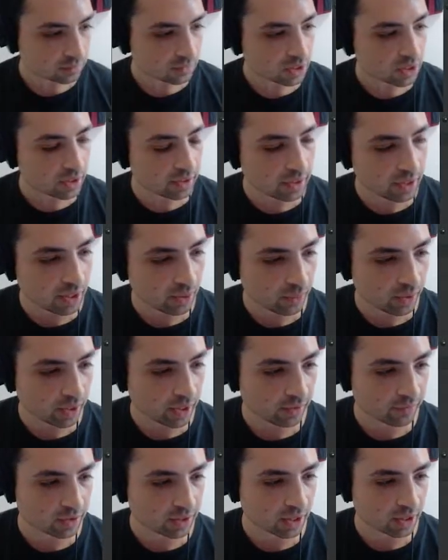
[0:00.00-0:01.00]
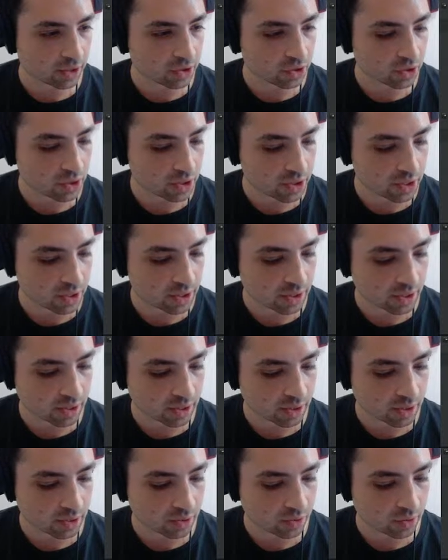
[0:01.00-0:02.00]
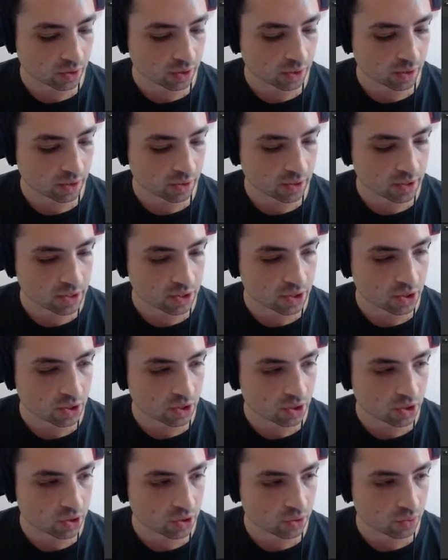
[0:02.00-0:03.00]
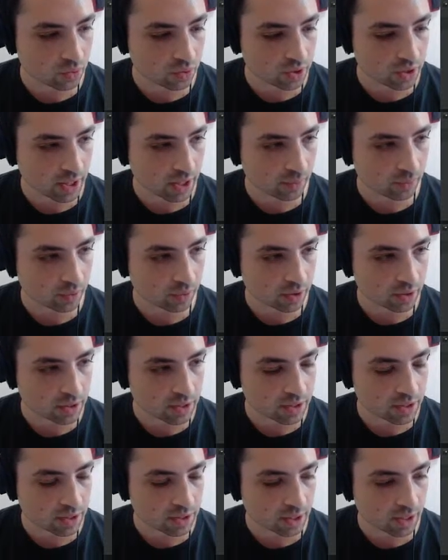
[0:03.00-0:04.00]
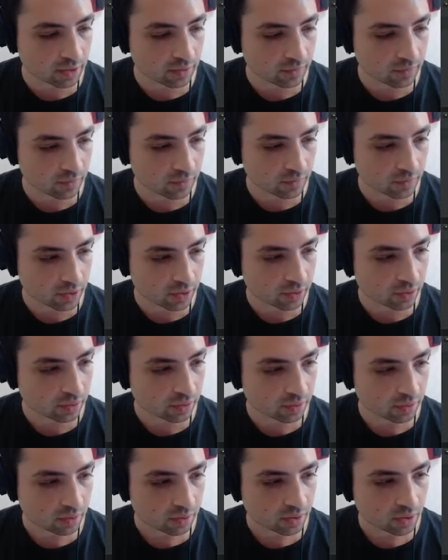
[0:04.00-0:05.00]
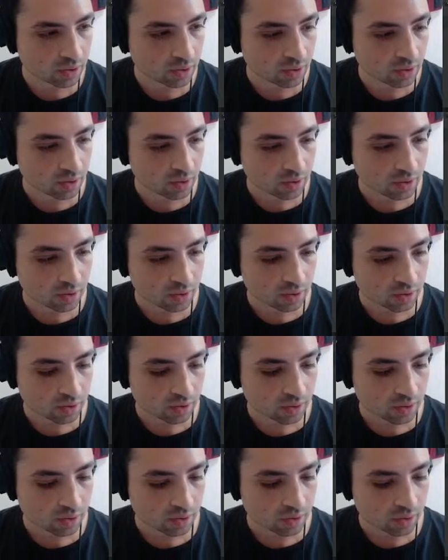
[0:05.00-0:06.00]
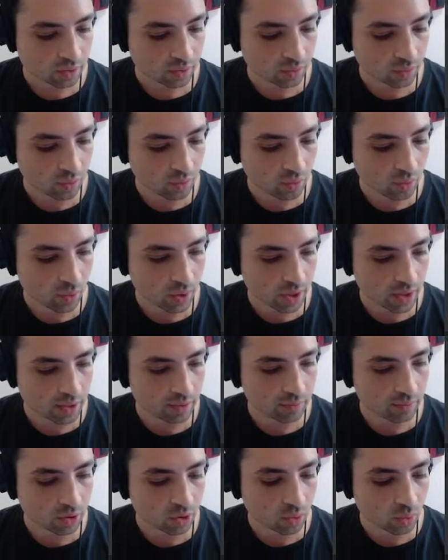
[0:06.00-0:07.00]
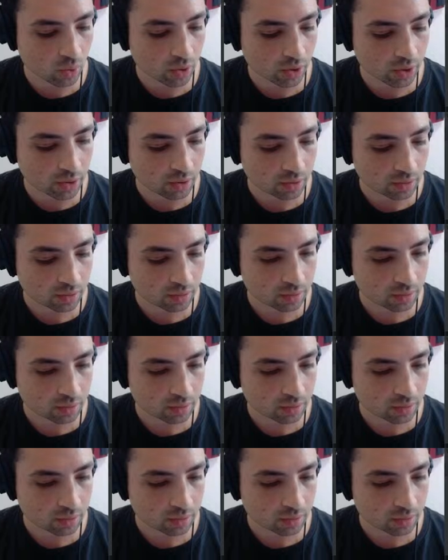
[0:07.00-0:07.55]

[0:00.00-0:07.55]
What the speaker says: And now we have to actually say, okay, this is going to use that one instead of the throwaway recording.